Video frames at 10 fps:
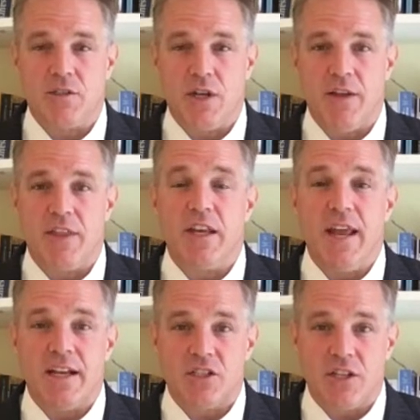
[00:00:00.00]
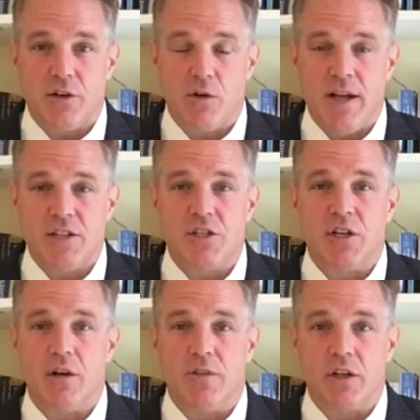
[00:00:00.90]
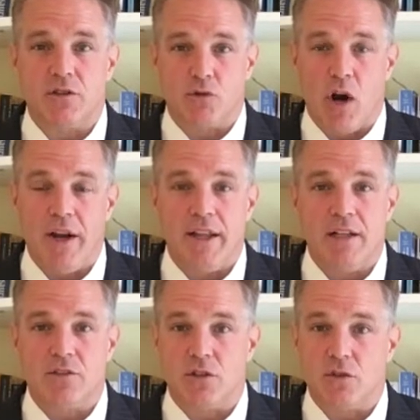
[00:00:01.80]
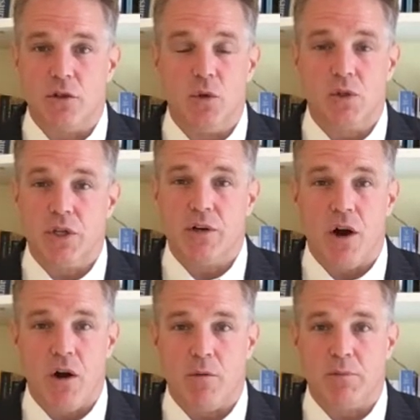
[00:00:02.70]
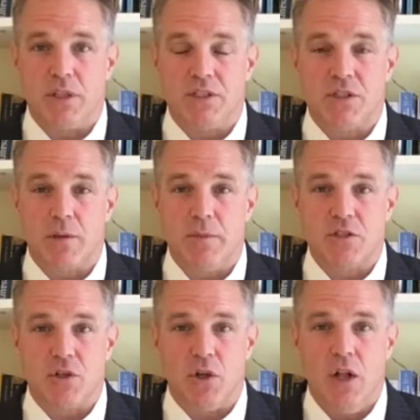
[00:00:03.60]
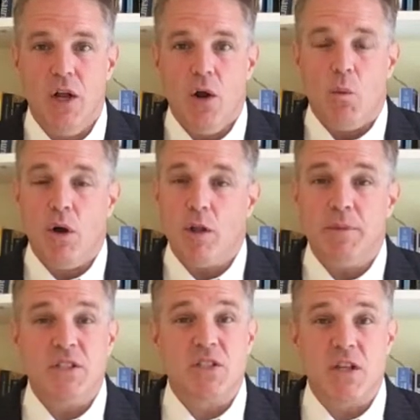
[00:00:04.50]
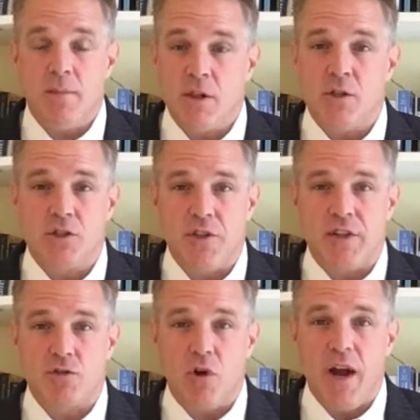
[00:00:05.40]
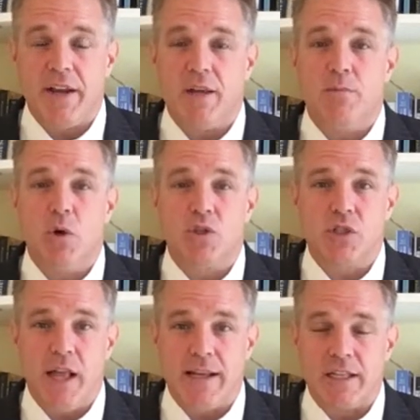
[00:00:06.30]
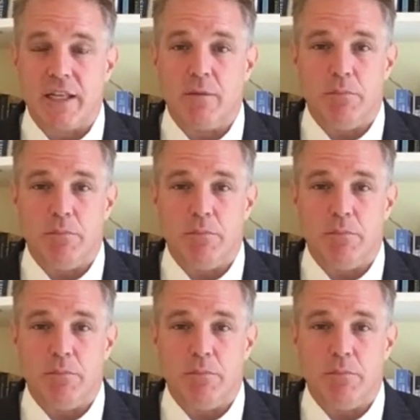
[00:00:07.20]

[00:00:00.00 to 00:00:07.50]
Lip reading: say the next iteration of the Trident or nuclear-armed ballistic missile will be similar to the Trident, most likely, in